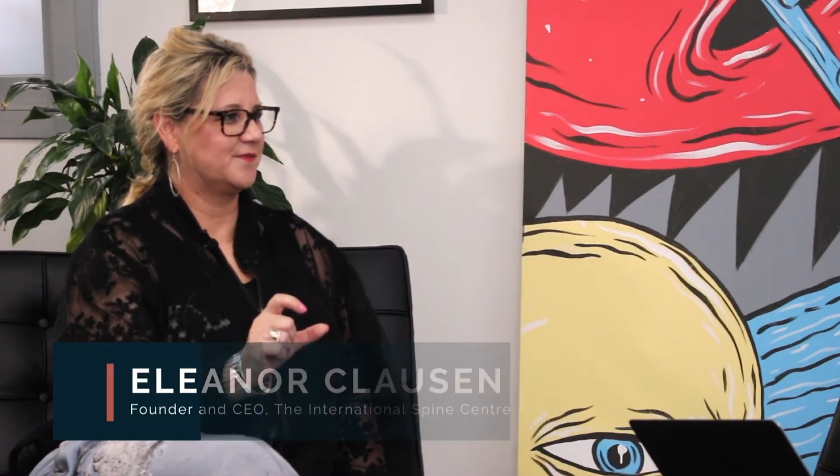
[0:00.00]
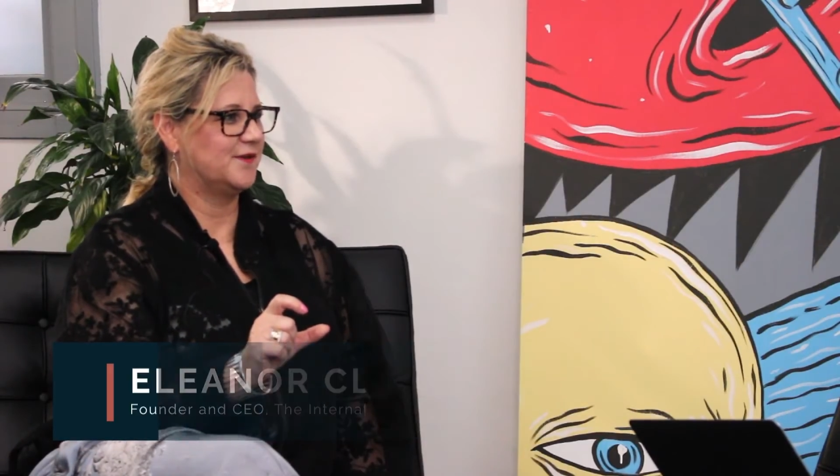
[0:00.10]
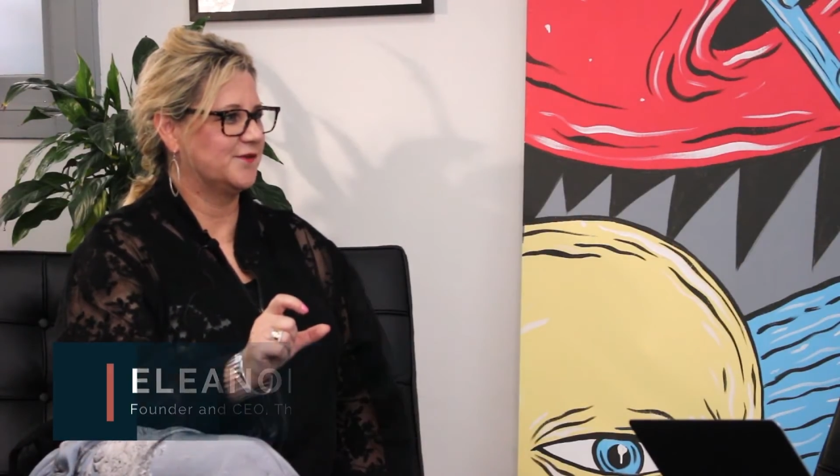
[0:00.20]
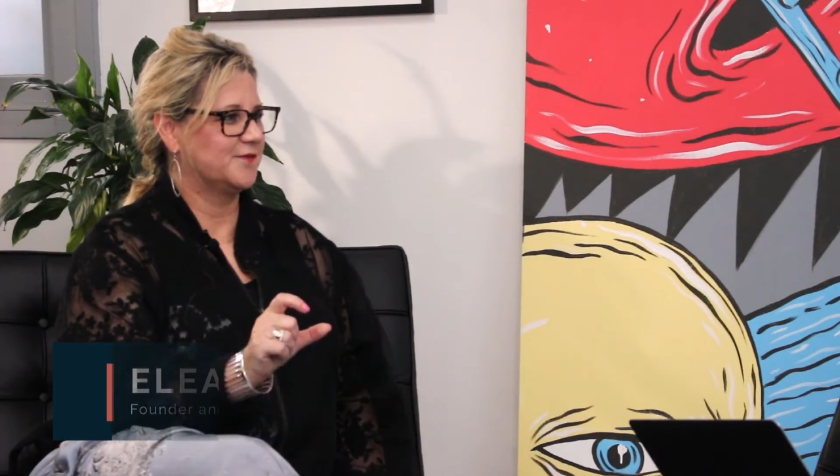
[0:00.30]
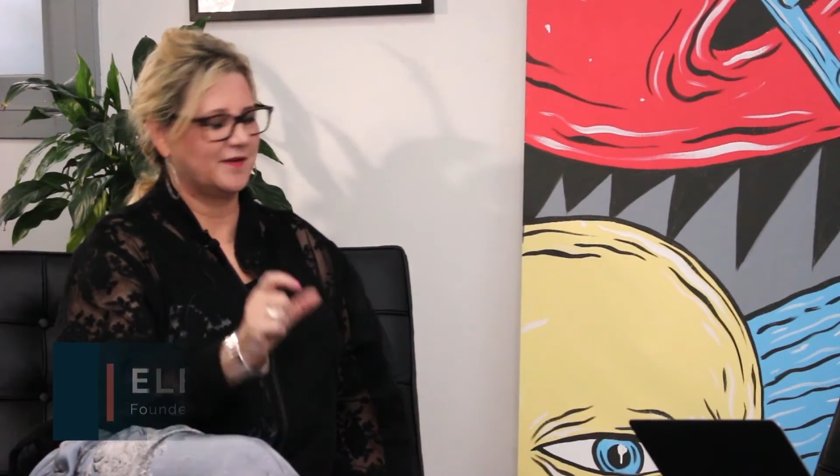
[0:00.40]

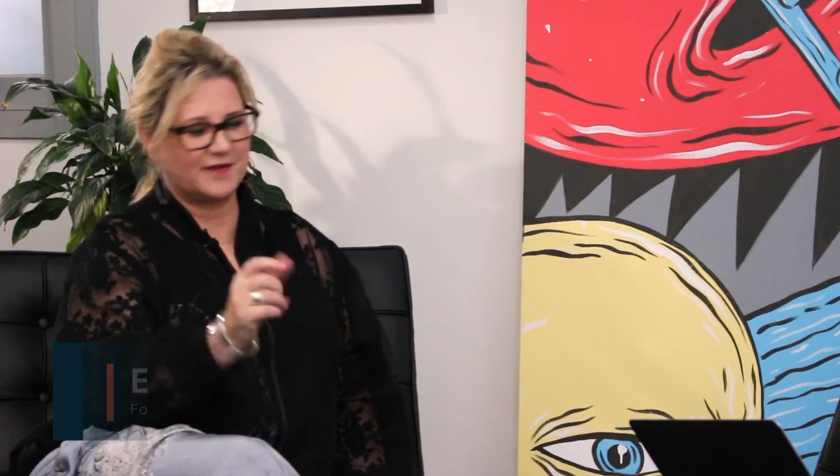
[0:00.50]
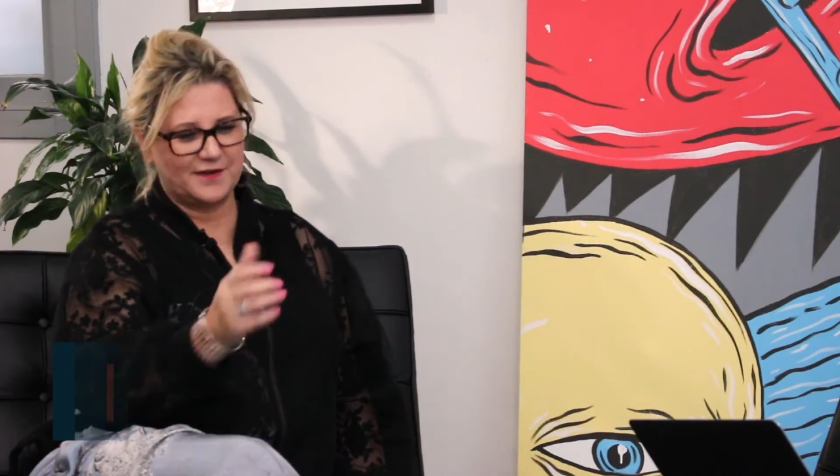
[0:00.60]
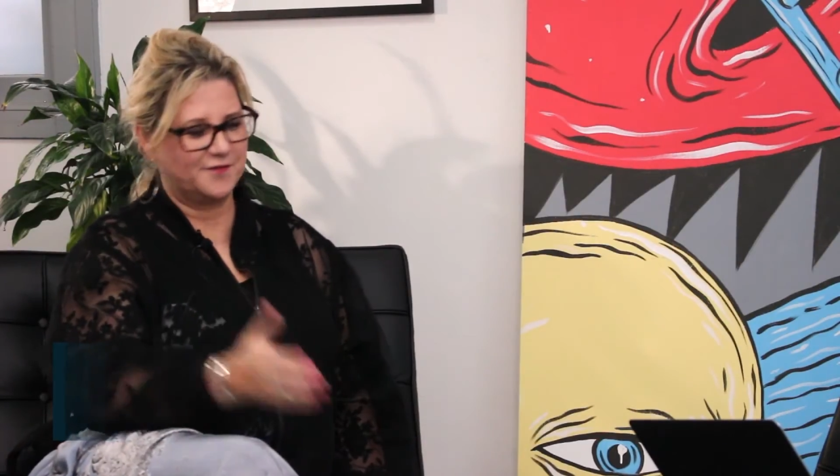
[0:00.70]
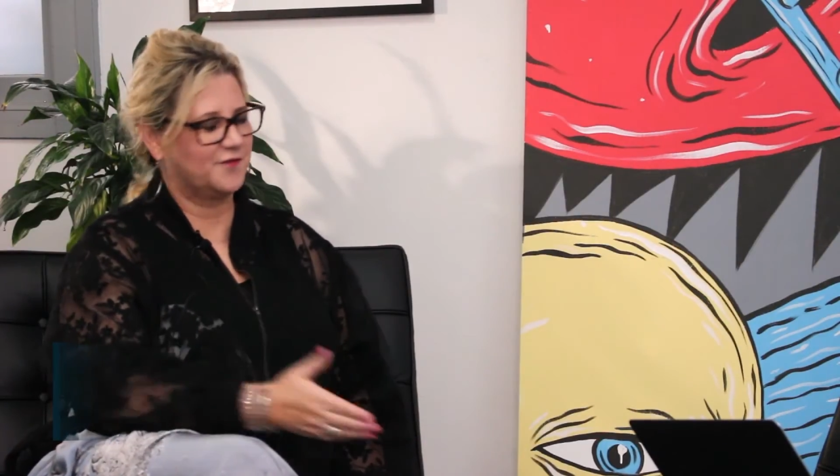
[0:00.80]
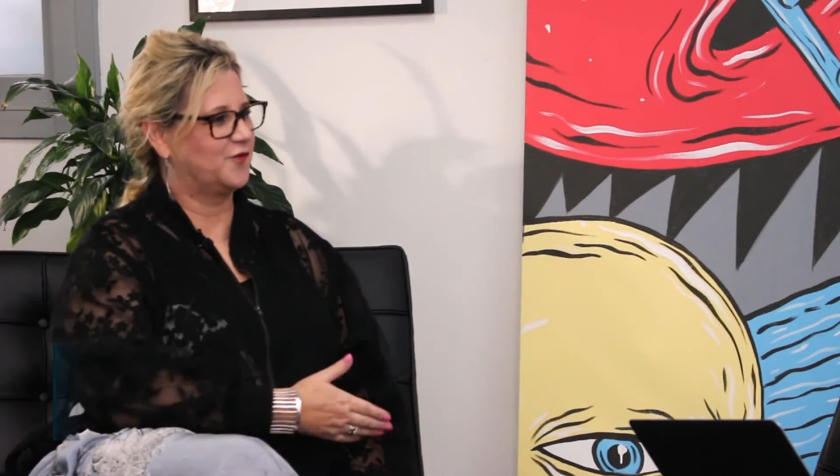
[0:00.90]
you know, I
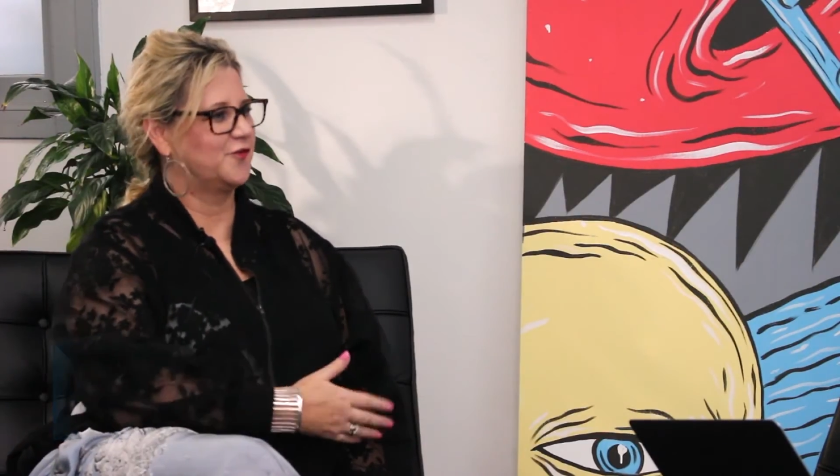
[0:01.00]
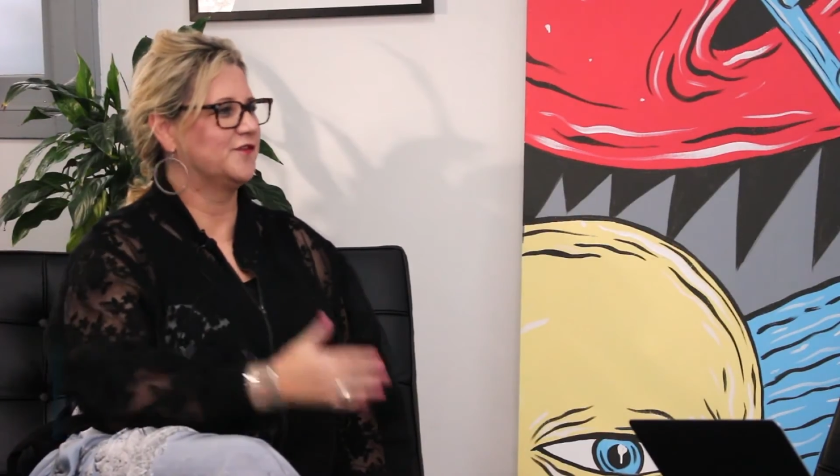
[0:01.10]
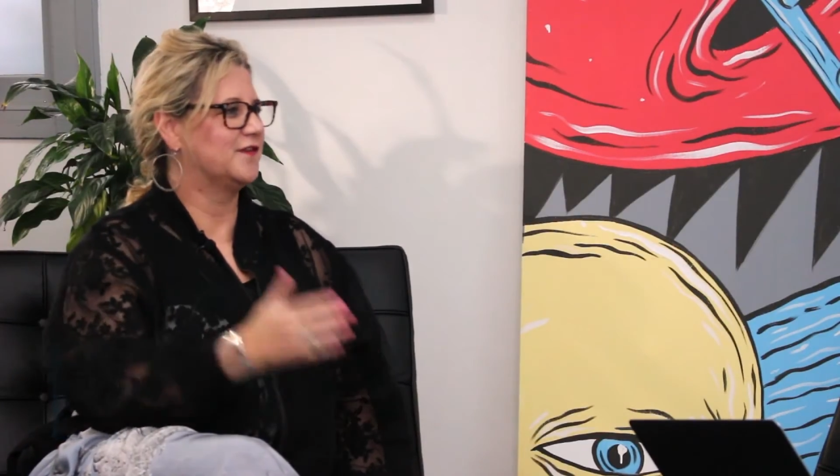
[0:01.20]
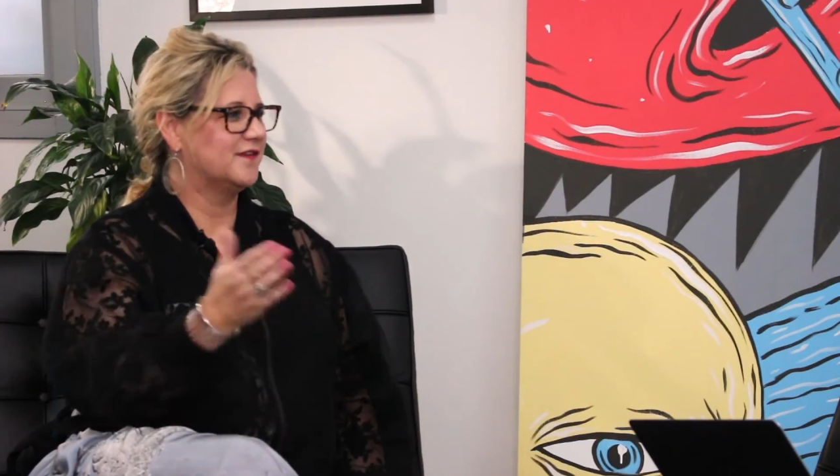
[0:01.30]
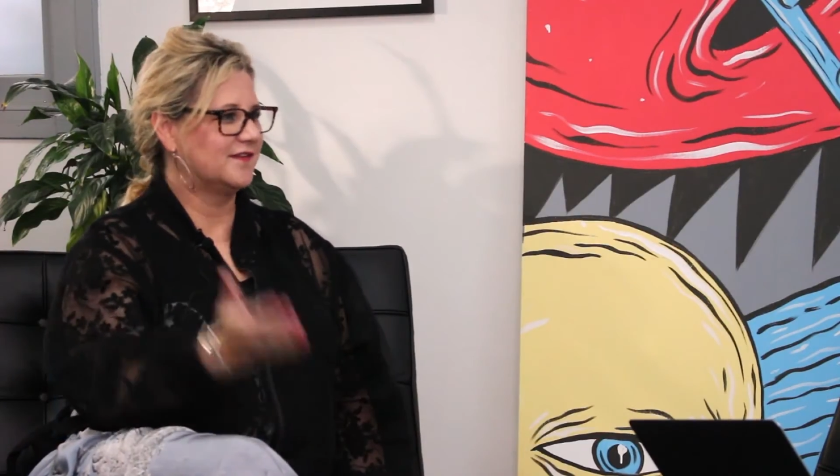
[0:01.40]
kind of forgotten